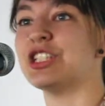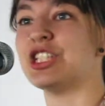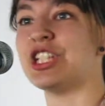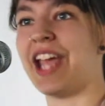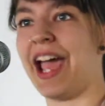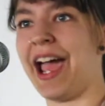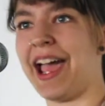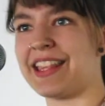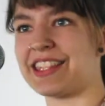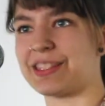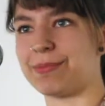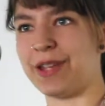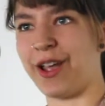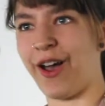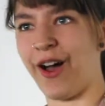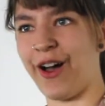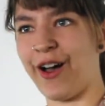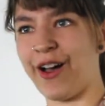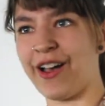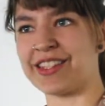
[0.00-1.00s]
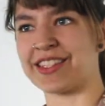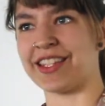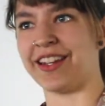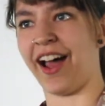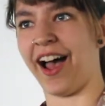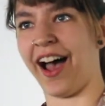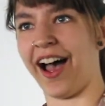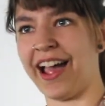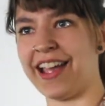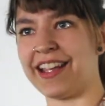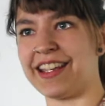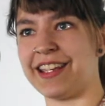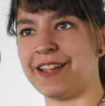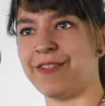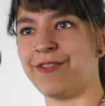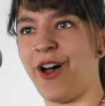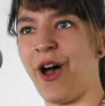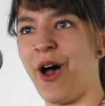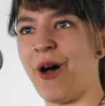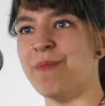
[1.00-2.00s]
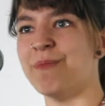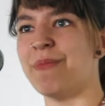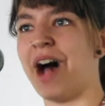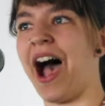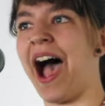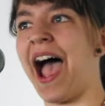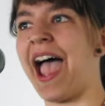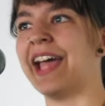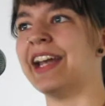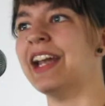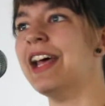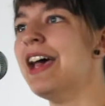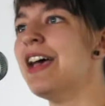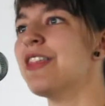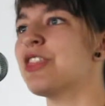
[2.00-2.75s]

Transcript: She hands me hers, and I give her mine.